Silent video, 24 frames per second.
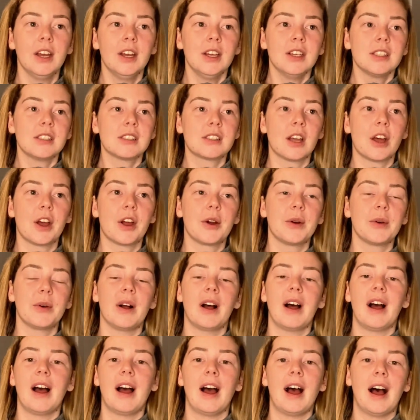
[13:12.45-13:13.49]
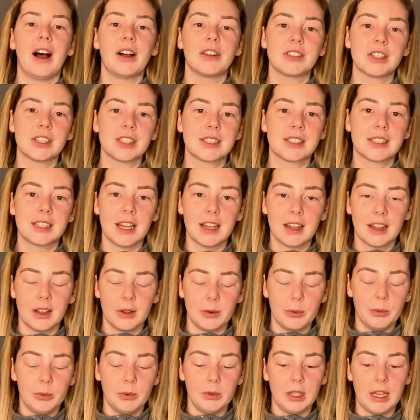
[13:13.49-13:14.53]
so I'll just sit
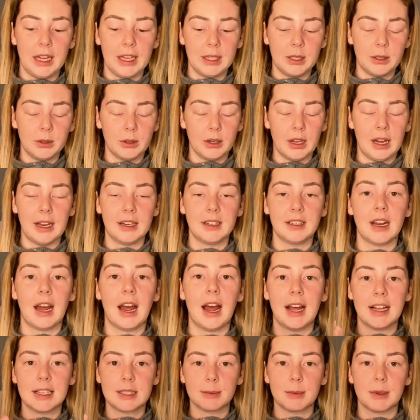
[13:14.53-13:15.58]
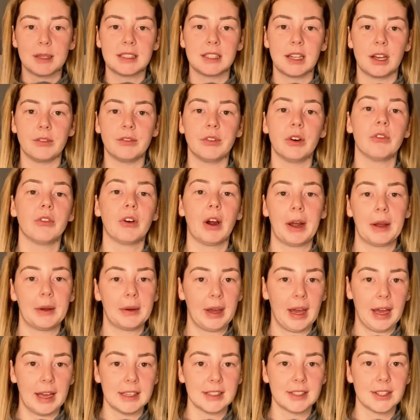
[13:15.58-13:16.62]
like and ask myself, right,
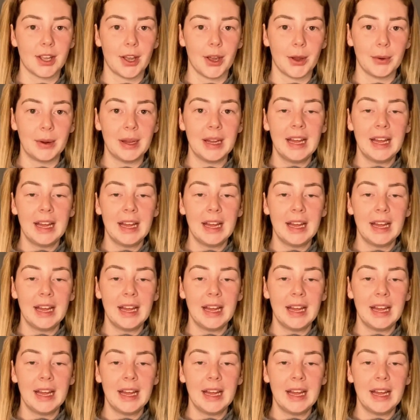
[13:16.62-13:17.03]
okay, so